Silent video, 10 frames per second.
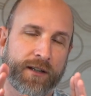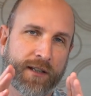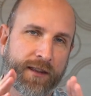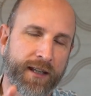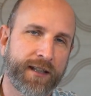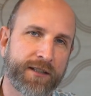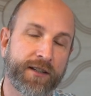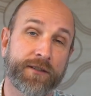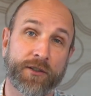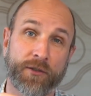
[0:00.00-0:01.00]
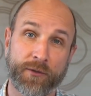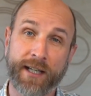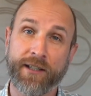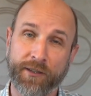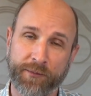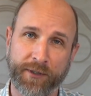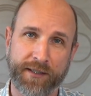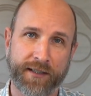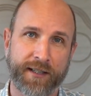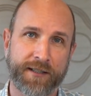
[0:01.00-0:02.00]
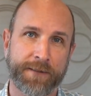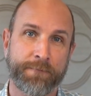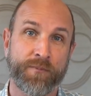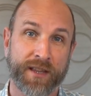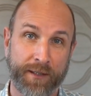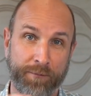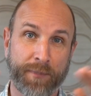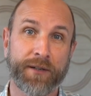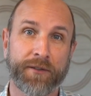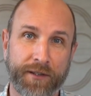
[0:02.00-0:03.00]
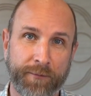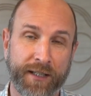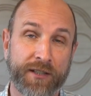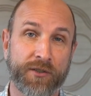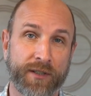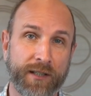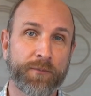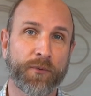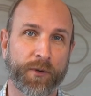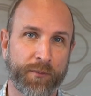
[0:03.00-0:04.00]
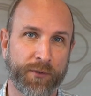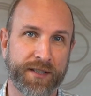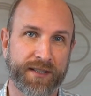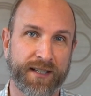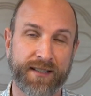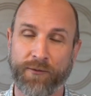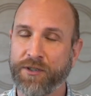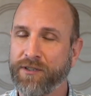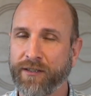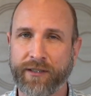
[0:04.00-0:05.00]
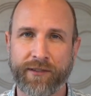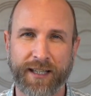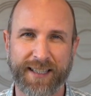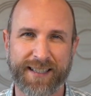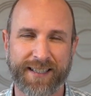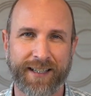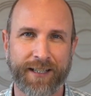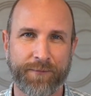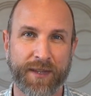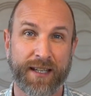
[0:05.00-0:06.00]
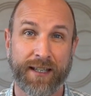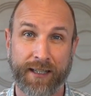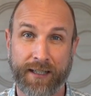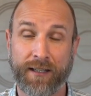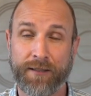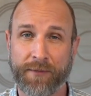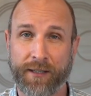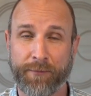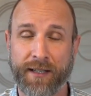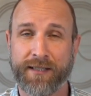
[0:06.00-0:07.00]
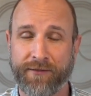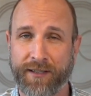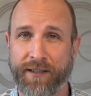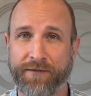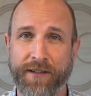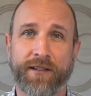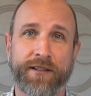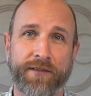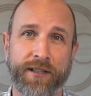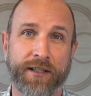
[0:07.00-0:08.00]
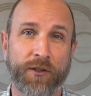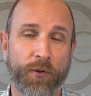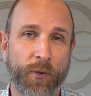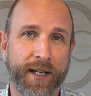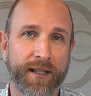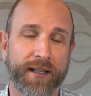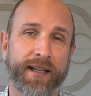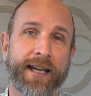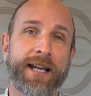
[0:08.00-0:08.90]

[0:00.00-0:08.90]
The thing is you have to create your presets, then bundle them into import presets. And once you have everything set up, it, it makes everything very, very quick.